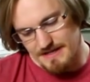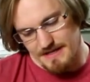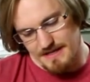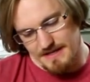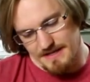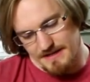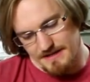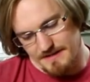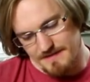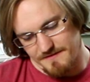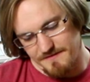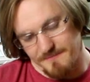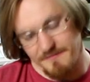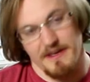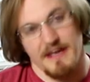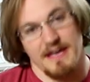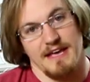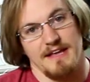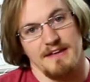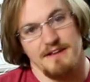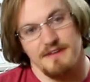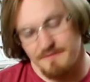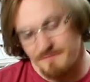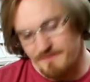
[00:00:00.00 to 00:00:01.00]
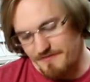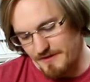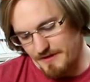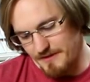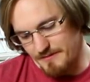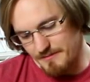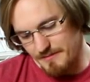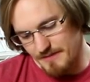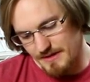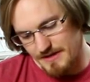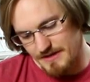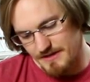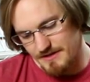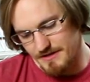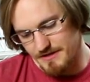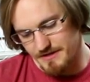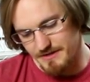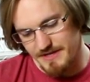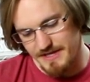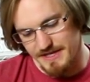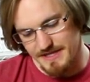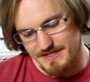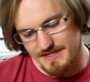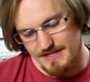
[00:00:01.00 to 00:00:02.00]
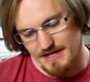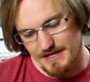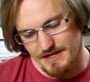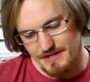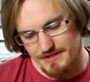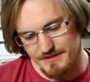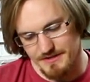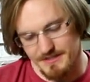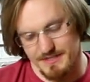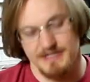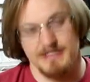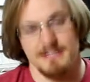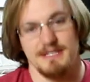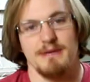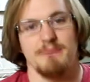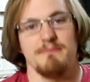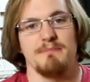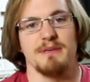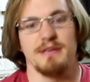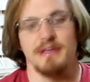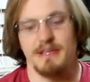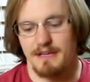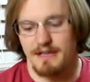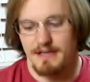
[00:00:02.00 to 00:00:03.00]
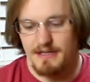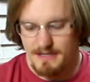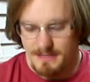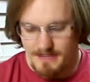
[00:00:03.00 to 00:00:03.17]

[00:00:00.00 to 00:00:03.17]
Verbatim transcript: a fan from Greece actually sent me